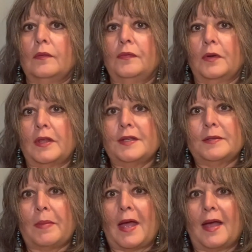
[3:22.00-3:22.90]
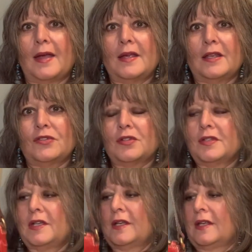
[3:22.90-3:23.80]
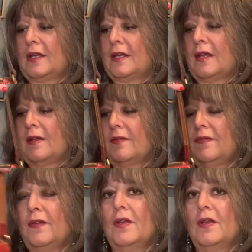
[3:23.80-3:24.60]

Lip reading: For this bag, interestingly enough,